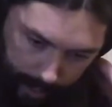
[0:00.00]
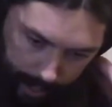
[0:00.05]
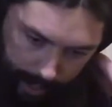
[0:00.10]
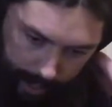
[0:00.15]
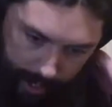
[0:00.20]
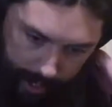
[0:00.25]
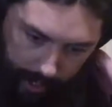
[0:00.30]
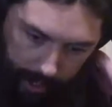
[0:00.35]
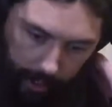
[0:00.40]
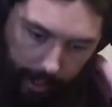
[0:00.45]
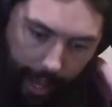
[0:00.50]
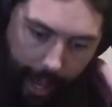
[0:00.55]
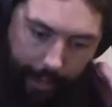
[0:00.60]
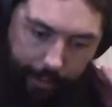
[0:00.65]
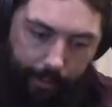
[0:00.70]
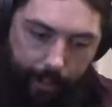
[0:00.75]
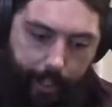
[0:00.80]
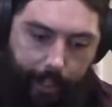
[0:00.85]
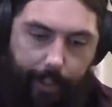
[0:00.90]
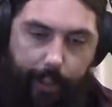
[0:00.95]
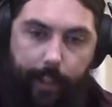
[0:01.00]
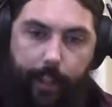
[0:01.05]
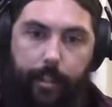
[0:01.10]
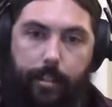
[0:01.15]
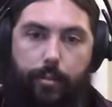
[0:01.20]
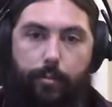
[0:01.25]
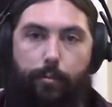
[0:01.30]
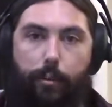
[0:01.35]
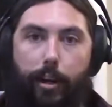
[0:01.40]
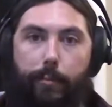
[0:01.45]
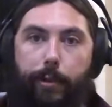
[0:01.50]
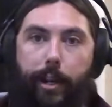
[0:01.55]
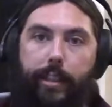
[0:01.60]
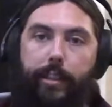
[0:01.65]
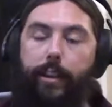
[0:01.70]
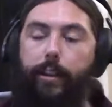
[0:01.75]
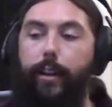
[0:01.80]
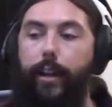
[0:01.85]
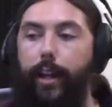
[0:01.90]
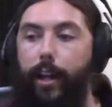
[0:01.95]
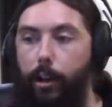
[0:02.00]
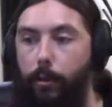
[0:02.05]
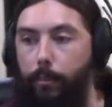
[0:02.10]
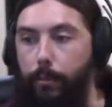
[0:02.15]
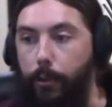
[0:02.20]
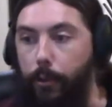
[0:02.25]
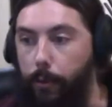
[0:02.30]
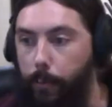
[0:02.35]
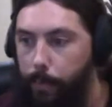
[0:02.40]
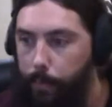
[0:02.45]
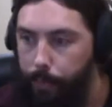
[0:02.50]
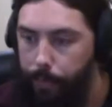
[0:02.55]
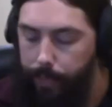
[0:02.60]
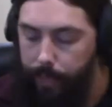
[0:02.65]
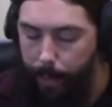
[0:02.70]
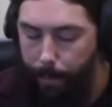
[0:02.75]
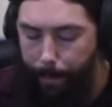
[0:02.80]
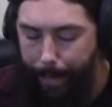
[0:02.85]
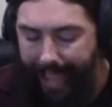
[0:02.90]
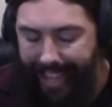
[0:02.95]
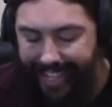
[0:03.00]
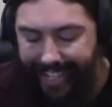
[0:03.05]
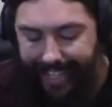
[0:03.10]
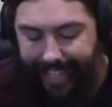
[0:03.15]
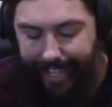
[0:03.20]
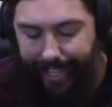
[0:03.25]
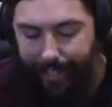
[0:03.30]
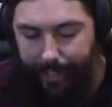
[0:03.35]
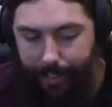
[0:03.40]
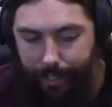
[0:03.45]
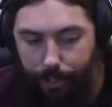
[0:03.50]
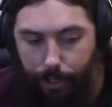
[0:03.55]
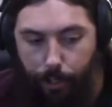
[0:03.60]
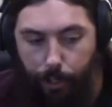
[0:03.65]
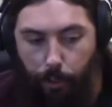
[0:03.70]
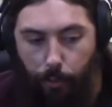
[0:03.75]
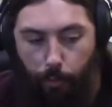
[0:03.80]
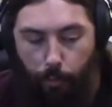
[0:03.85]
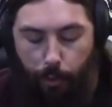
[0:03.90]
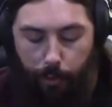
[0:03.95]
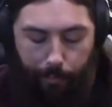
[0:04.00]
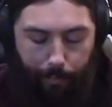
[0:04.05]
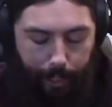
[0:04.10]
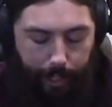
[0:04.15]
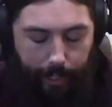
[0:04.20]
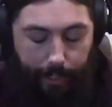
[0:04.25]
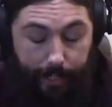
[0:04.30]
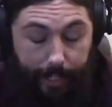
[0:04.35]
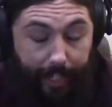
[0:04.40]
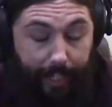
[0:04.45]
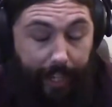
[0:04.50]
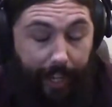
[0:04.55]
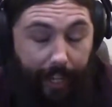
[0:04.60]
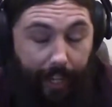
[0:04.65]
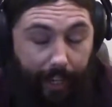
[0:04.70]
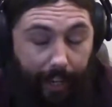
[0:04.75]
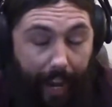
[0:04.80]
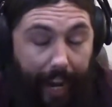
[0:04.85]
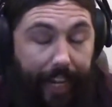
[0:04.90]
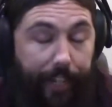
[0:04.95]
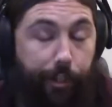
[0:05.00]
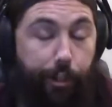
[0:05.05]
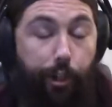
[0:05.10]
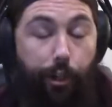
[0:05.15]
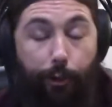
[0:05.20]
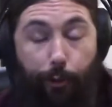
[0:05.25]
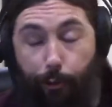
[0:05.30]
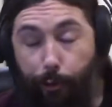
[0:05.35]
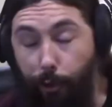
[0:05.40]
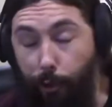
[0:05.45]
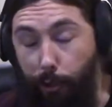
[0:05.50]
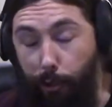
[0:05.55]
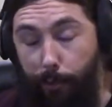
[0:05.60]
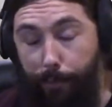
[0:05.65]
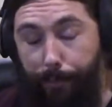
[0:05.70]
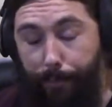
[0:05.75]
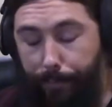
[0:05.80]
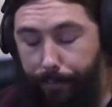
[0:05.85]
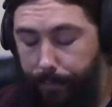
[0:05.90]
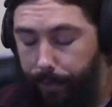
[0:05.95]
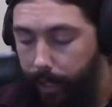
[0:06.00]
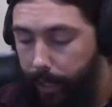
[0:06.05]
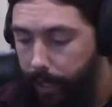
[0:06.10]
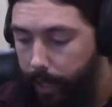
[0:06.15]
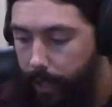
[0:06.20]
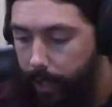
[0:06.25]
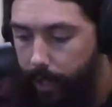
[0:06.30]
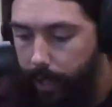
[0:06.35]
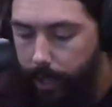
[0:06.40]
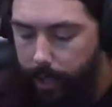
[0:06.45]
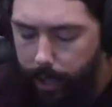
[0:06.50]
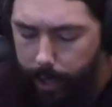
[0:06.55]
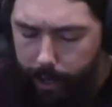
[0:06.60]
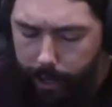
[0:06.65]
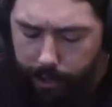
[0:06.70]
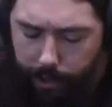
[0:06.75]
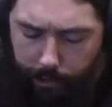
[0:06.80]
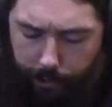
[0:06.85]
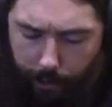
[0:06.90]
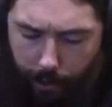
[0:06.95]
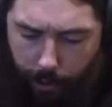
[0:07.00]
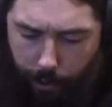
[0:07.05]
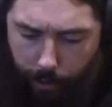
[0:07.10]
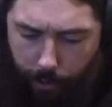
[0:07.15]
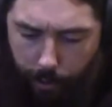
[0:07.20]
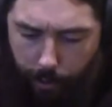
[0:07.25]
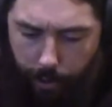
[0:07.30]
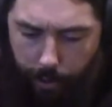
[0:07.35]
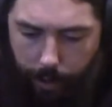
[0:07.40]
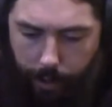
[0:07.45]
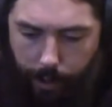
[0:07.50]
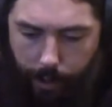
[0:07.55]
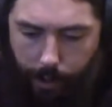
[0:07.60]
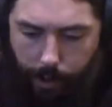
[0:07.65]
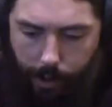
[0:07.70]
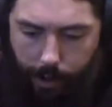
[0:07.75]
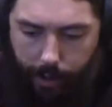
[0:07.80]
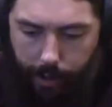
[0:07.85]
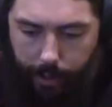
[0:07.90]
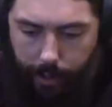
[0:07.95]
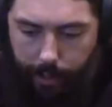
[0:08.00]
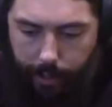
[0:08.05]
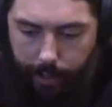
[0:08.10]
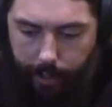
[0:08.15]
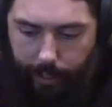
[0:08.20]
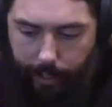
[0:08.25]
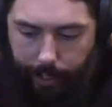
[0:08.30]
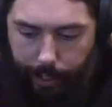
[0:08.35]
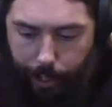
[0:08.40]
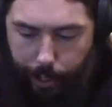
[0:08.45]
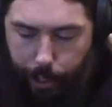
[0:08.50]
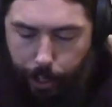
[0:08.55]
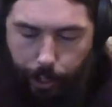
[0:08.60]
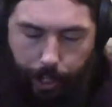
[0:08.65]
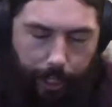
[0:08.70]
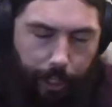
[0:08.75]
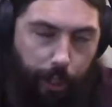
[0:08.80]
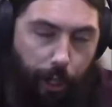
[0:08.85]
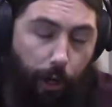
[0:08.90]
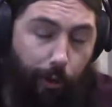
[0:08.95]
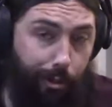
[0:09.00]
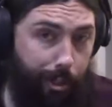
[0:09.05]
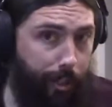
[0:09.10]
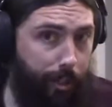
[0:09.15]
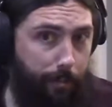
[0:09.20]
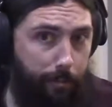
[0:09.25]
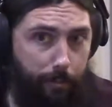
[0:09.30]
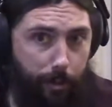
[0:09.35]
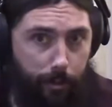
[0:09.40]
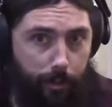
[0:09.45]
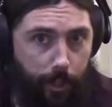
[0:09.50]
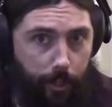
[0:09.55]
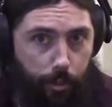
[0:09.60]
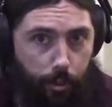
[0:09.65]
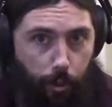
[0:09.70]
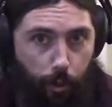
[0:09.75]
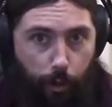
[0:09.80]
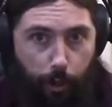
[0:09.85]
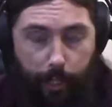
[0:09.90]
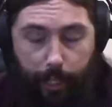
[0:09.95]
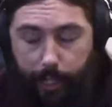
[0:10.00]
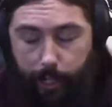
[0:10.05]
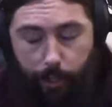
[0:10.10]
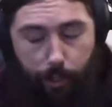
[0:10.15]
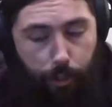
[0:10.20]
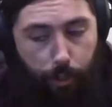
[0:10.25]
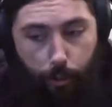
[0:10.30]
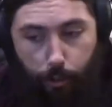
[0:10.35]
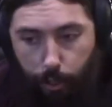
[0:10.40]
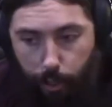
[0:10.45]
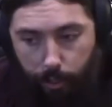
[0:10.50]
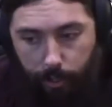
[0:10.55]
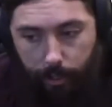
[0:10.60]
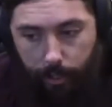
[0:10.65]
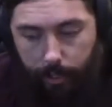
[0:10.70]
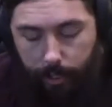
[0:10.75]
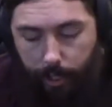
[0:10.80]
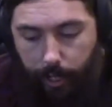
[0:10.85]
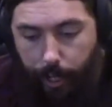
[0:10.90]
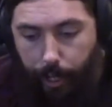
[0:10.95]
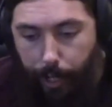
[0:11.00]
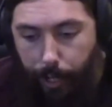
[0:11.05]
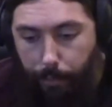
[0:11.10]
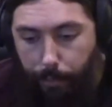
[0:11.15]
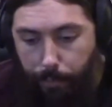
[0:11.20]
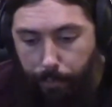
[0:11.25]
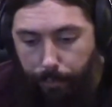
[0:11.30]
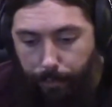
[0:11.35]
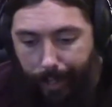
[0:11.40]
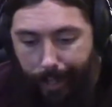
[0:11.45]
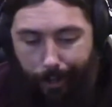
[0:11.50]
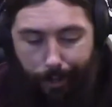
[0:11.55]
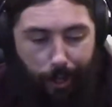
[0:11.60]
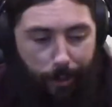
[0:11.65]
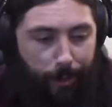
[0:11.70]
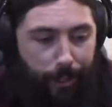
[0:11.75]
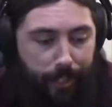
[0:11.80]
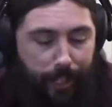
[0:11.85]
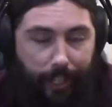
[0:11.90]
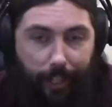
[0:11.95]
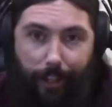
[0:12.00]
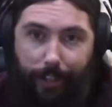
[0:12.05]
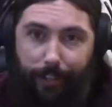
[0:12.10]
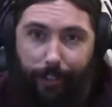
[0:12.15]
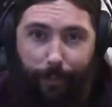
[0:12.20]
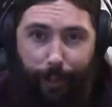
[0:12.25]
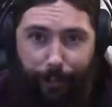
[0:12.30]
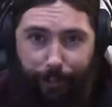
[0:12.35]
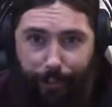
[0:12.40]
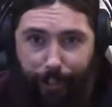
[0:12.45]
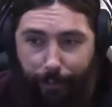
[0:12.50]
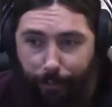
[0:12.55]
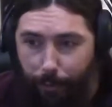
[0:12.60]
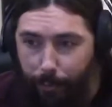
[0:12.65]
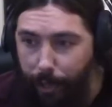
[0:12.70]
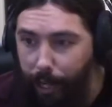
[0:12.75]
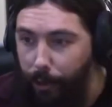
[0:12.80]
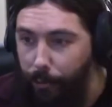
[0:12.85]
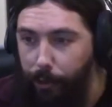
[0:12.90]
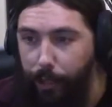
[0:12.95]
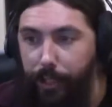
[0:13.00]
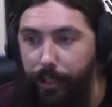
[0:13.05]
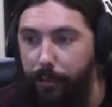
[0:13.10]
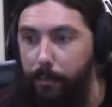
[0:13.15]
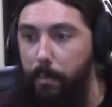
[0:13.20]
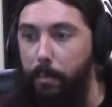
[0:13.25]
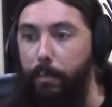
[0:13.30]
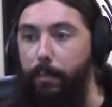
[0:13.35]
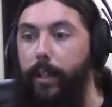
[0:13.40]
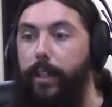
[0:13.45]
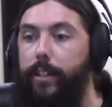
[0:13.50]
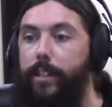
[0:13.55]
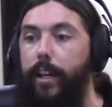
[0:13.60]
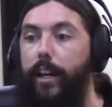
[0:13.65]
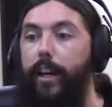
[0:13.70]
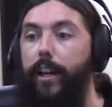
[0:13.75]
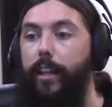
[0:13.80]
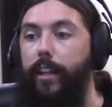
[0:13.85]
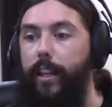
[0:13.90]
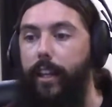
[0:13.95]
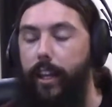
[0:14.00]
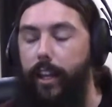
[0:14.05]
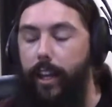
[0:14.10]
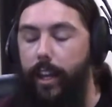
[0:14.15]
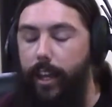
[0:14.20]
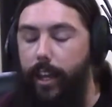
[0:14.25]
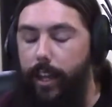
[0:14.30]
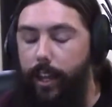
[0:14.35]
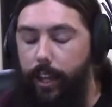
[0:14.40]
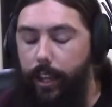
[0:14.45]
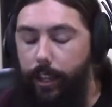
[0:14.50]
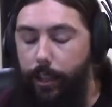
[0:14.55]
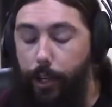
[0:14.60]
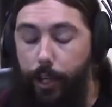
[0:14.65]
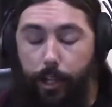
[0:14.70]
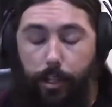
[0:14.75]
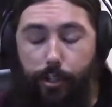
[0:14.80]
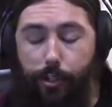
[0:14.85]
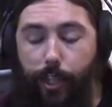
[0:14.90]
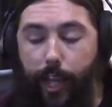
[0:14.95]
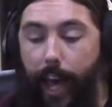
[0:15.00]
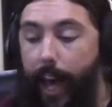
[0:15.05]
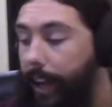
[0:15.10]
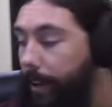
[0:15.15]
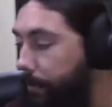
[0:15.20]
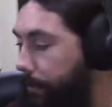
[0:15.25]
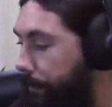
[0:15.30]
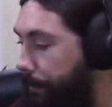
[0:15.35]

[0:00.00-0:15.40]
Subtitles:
in a class like this, where I'm not there to help you, the best thing to do would be to get a tuner. So, you could go to the music store and get a tuner. I don't know how much they cost. I've actually never bought one. But you could do that.